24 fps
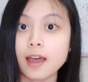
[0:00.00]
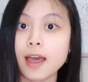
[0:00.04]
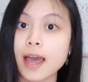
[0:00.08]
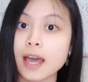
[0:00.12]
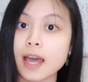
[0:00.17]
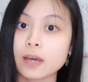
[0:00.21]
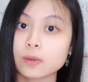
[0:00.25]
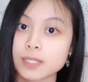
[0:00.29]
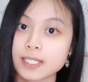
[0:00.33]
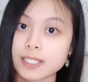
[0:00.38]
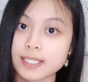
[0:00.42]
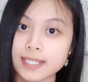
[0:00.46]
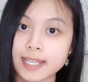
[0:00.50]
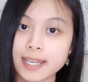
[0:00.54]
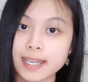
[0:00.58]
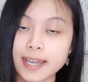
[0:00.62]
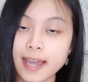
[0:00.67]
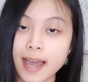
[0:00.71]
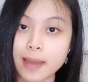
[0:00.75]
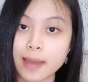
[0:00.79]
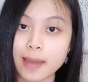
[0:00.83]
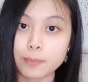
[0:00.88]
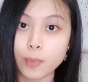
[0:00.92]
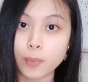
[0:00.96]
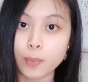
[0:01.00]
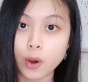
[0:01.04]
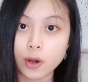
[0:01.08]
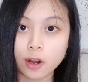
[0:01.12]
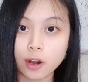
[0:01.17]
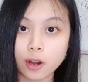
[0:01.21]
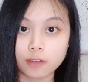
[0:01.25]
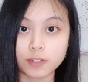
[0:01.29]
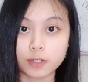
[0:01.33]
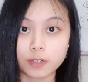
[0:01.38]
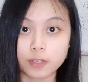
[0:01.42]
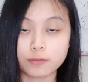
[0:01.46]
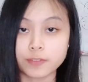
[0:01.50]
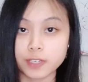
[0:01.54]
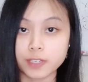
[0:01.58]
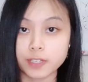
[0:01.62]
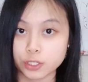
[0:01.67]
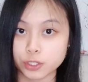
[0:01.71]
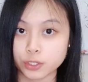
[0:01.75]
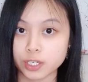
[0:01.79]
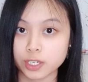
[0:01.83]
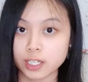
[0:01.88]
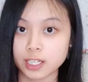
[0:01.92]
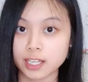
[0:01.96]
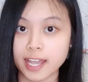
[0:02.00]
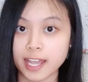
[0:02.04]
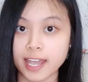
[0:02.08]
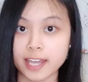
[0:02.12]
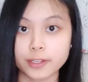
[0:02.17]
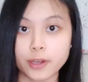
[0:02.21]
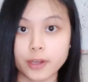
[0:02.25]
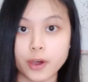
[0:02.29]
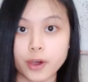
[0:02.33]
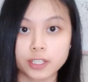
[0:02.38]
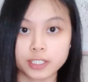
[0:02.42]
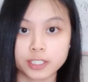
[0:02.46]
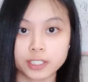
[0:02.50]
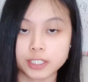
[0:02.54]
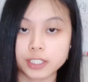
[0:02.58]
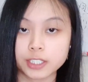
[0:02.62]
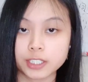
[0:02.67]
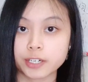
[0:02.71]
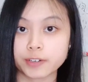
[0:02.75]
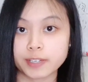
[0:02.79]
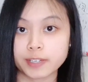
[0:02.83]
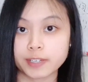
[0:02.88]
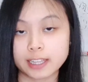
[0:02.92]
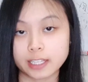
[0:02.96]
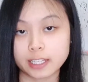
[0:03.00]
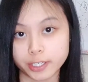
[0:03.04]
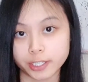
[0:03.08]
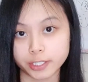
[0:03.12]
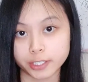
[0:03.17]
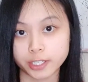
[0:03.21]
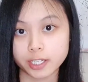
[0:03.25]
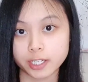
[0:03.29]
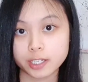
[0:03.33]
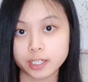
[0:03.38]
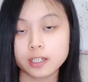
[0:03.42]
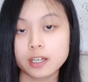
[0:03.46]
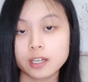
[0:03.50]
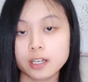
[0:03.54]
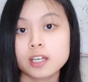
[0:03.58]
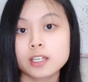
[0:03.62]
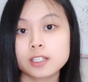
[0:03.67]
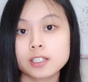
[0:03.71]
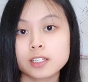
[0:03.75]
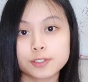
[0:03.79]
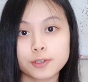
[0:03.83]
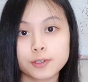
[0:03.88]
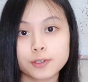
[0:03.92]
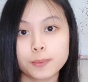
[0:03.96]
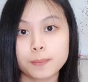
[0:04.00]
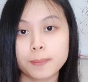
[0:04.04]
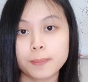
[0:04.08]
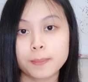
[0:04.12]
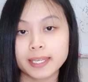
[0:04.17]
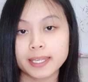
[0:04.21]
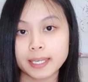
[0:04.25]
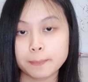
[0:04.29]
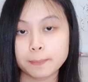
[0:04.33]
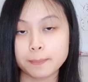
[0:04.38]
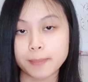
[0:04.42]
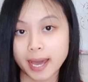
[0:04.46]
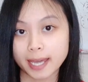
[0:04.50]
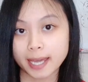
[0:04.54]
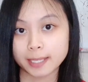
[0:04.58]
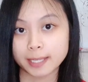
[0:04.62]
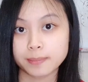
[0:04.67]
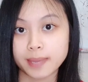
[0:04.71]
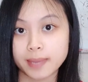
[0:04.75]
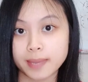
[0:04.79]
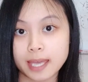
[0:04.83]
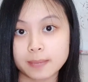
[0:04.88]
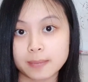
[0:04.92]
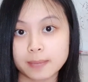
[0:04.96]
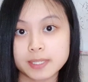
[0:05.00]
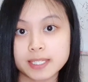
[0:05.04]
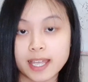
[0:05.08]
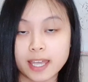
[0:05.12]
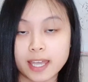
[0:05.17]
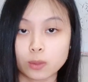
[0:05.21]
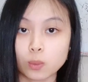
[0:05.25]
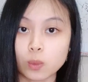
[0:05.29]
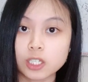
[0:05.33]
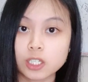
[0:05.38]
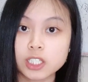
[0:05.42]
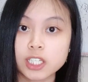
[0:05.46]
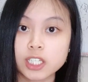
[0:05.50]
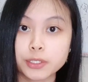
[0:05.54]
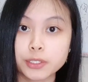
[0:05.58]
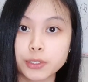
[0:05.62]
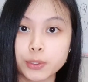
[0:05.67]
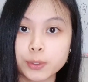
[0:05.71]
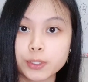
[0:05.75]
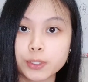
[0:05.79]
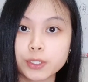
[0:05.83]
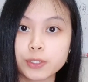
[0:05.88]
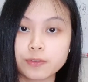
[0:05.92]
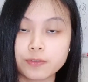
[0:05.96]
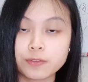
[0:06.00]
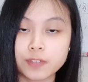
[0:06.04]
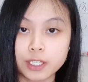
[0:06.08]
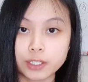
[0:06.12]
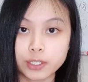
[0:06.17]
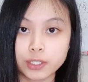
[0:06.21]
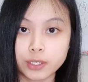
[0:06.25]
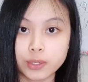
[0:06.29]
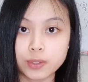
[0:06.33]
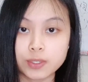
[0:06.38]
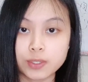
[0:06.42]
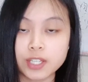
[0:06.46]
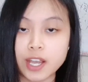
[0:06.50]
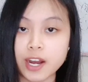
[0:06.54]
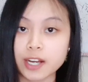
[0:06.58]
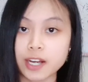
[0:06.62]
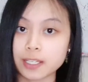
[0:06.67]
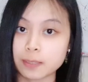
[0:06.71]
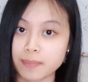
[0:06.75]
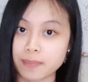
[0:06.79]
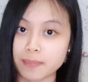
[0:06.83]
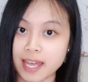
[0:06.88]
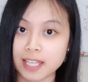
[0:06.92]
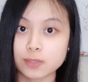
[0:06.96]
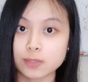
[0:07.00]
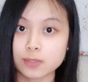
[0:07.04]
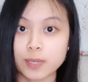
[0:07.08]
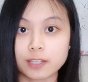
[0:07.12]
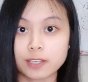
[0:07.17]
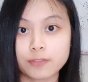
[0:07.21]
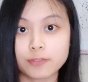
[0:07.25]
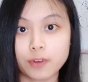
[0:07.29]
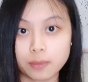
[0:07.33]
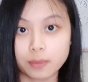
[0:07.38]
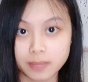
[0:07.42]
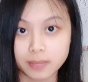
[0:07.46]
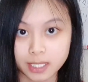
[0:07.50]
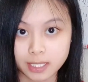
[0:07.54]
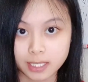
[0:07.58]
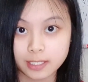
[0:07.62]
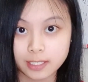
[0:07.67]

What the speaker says: I would say I'm more of a visual and auditory learner, so making mind maps and watching YouTube videos are the best way for me.